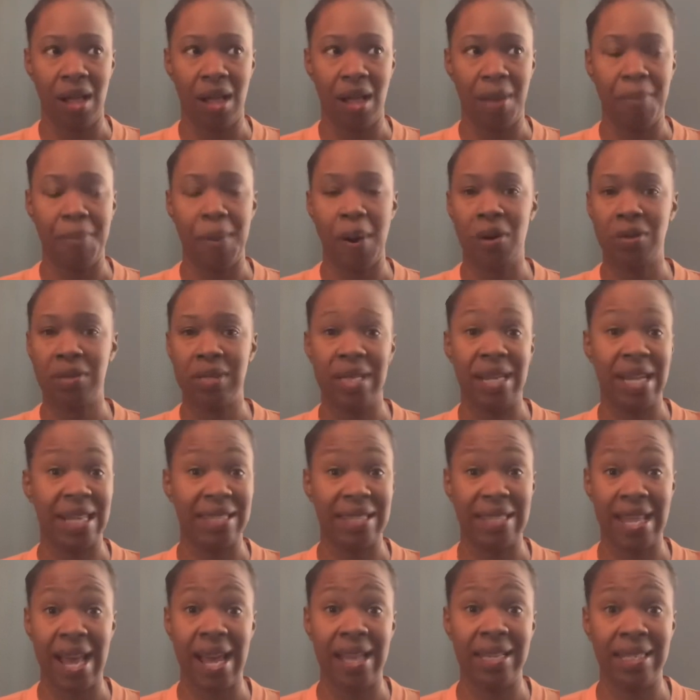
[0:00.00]
person that
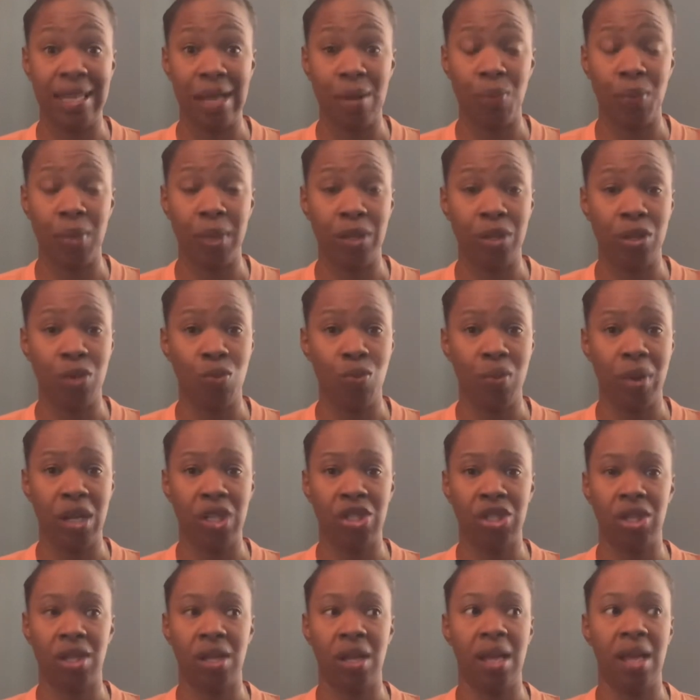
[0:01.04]
signs up with you,
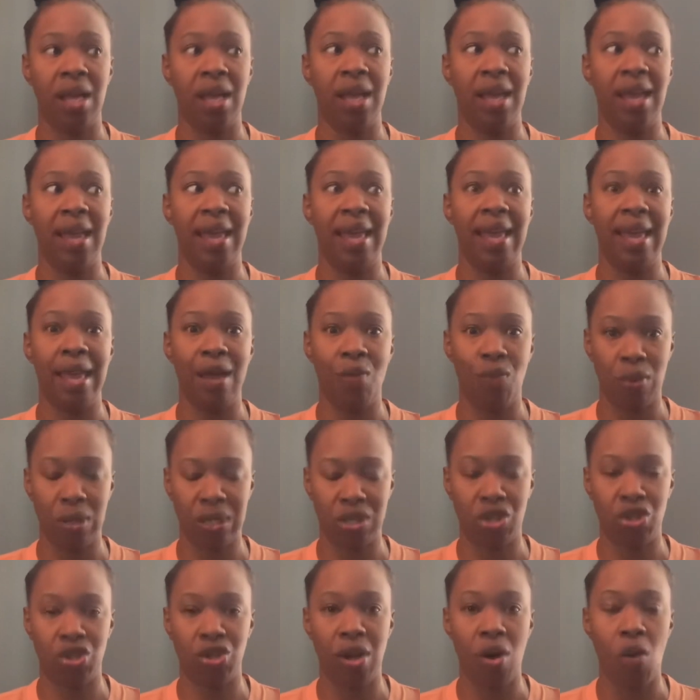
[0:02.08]
which it
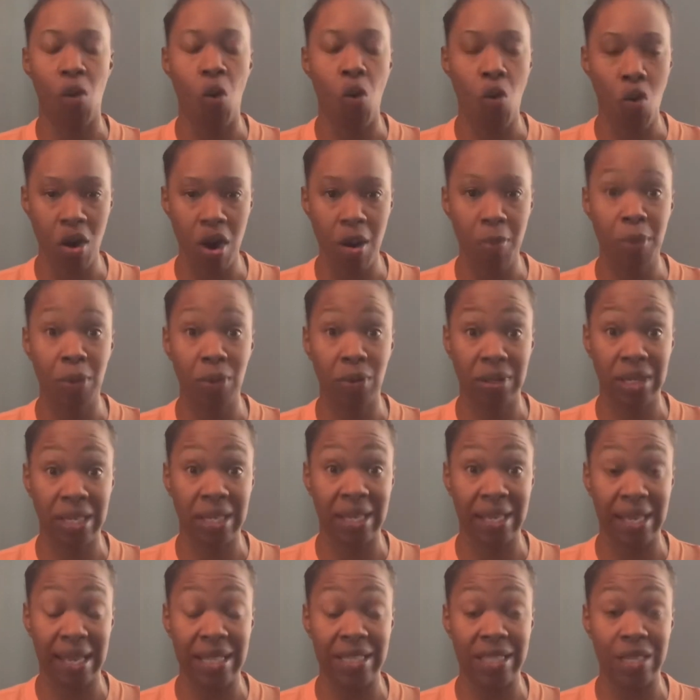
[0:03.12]
was horrible to
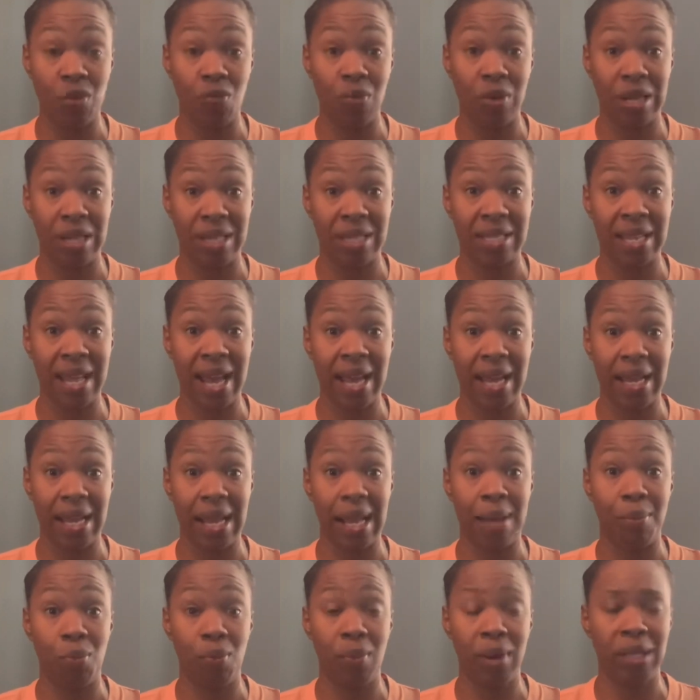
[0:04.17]
get someone to sign
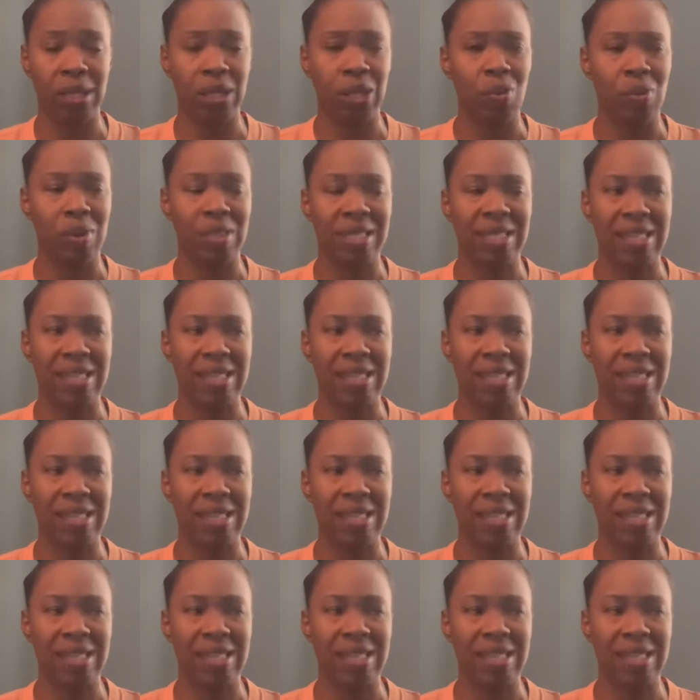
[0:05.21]
up with you. It